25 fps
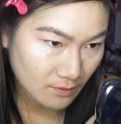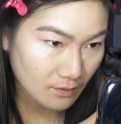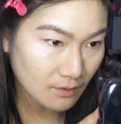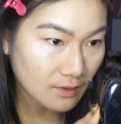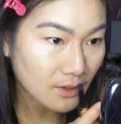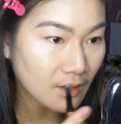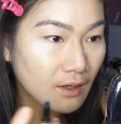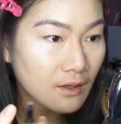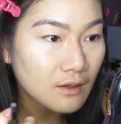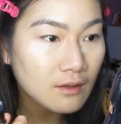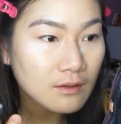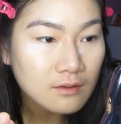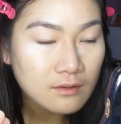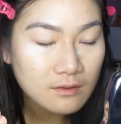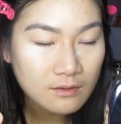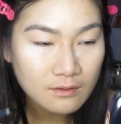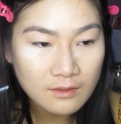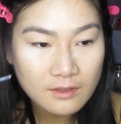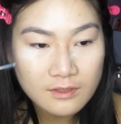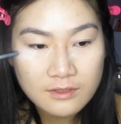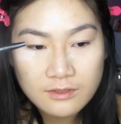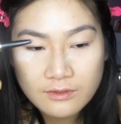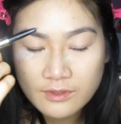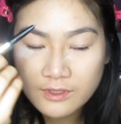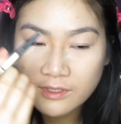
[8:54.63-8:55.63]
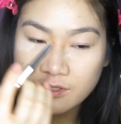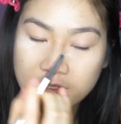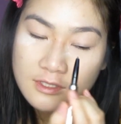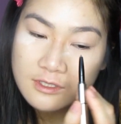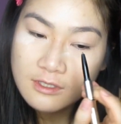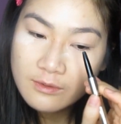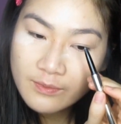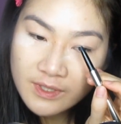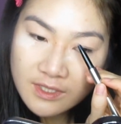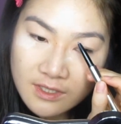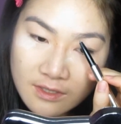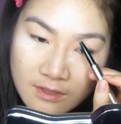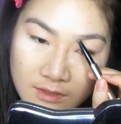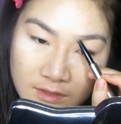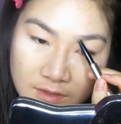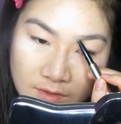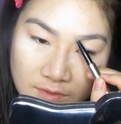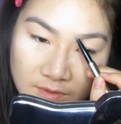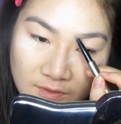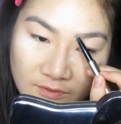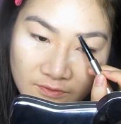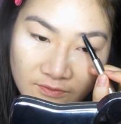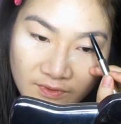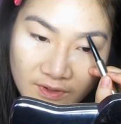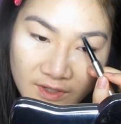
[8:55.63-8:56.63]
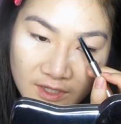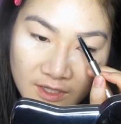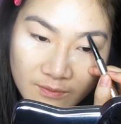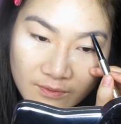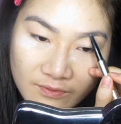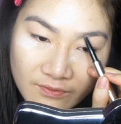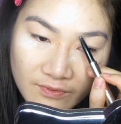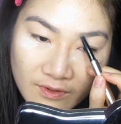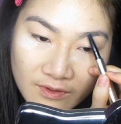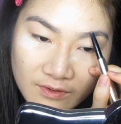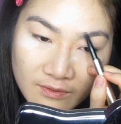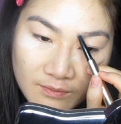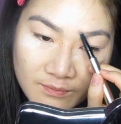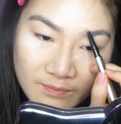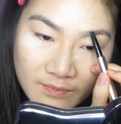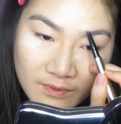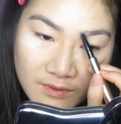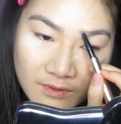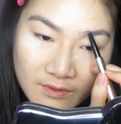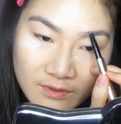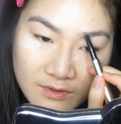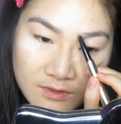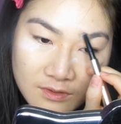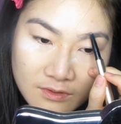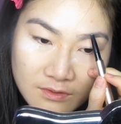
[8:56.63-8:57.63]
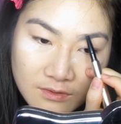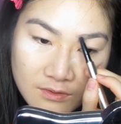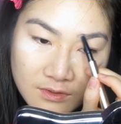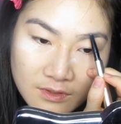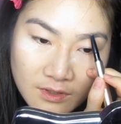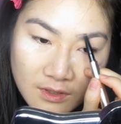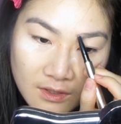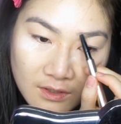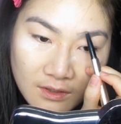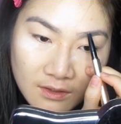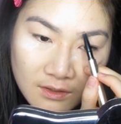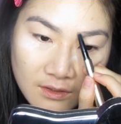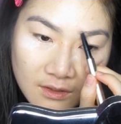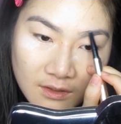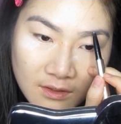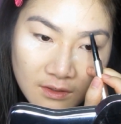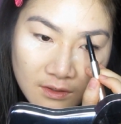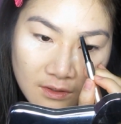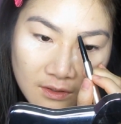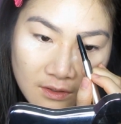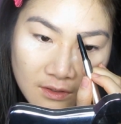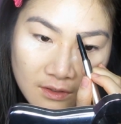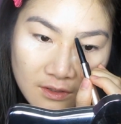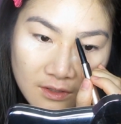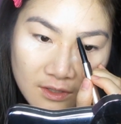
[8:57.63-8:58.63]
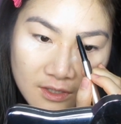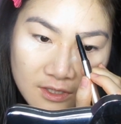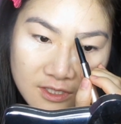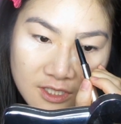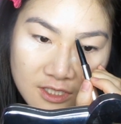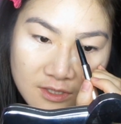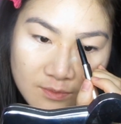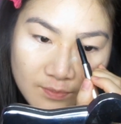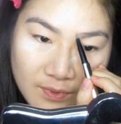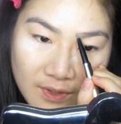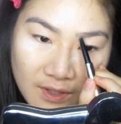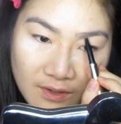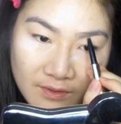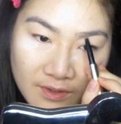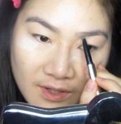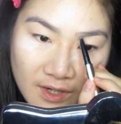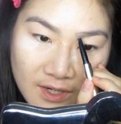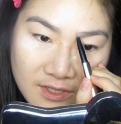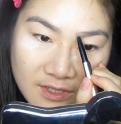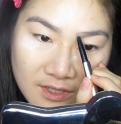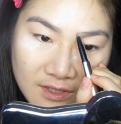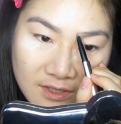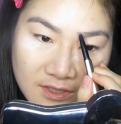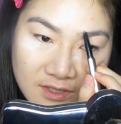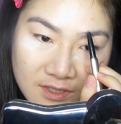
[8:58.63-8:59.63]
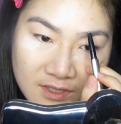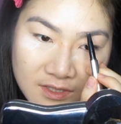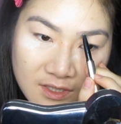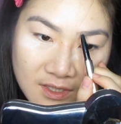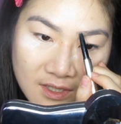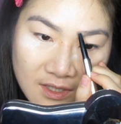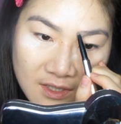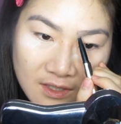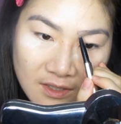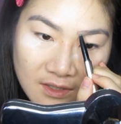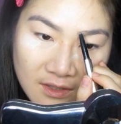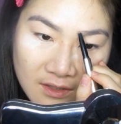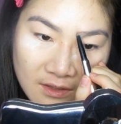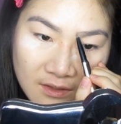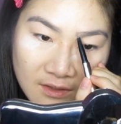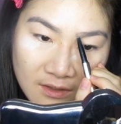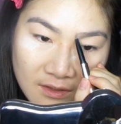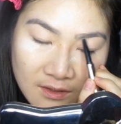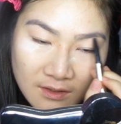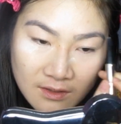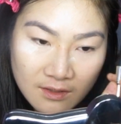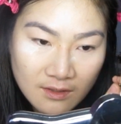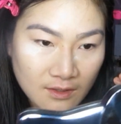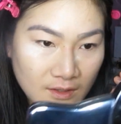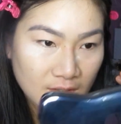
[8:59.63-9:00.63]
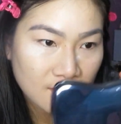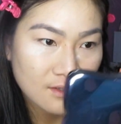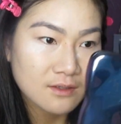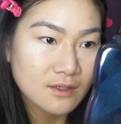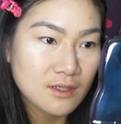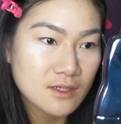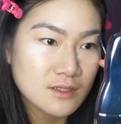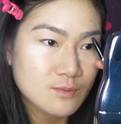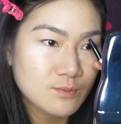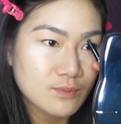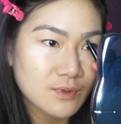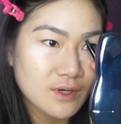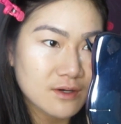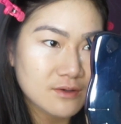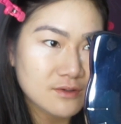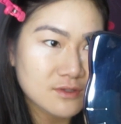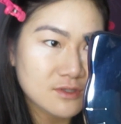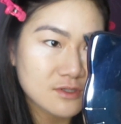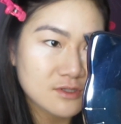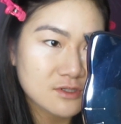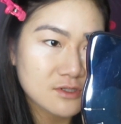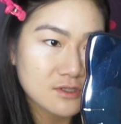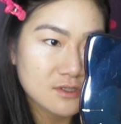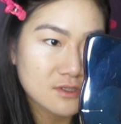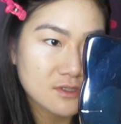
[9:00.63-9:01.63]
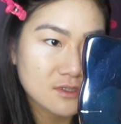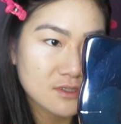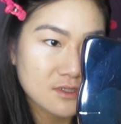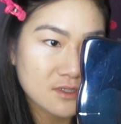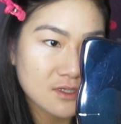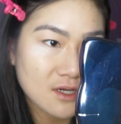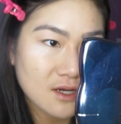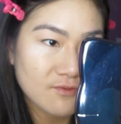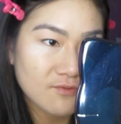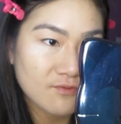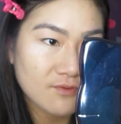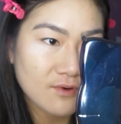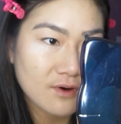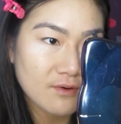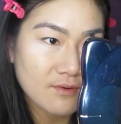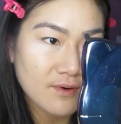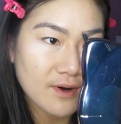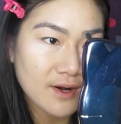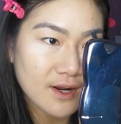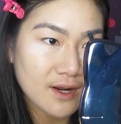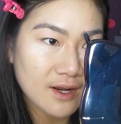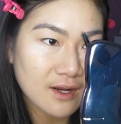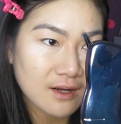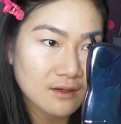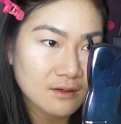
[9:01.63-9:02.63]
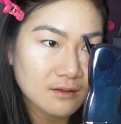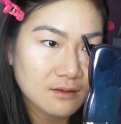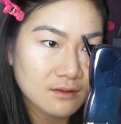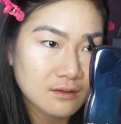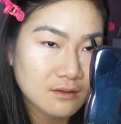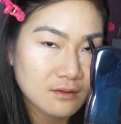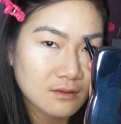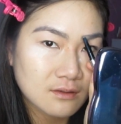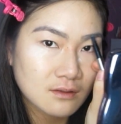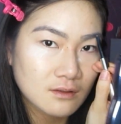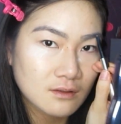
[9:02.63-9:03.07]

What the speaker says: Okay, there's only so much I can do in the front here without it being too dark. Because this brow here, as you can see, this brow is suffering.